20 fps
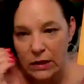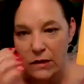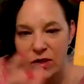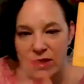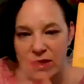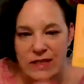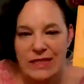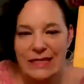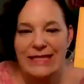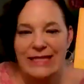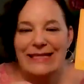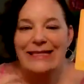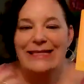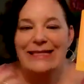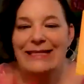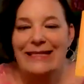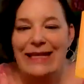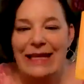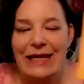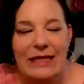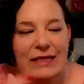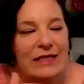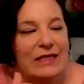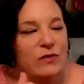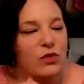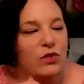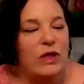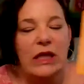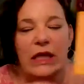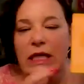It's
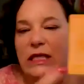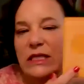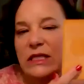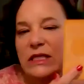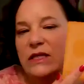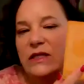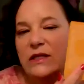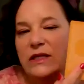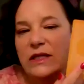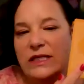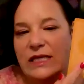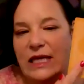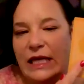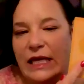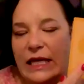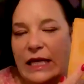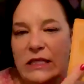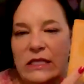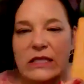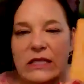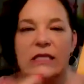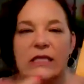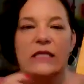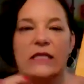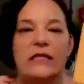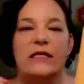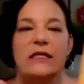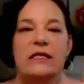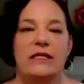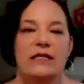related to, it's connected to
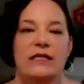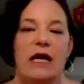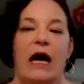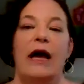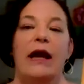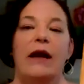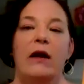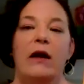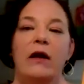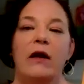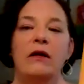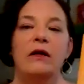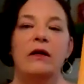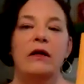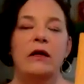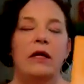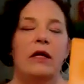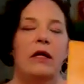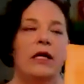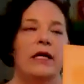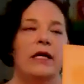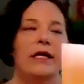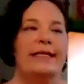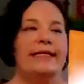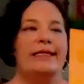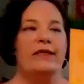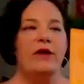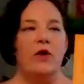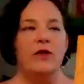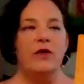desire.
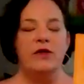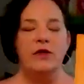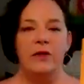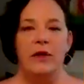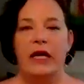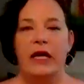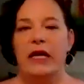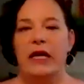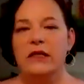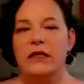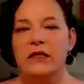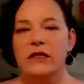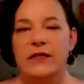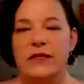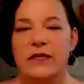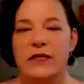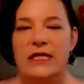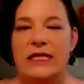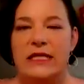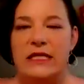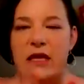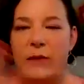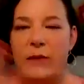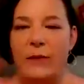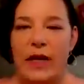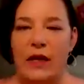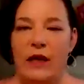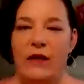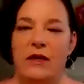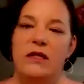is also connected to the
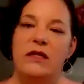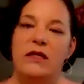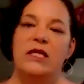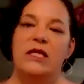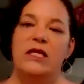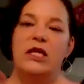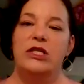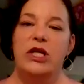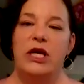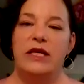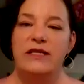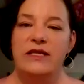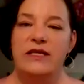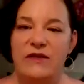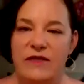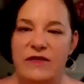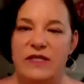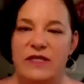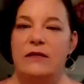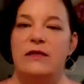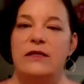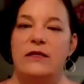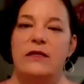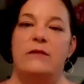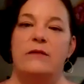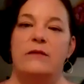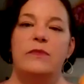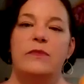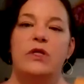stomach and the digestive system.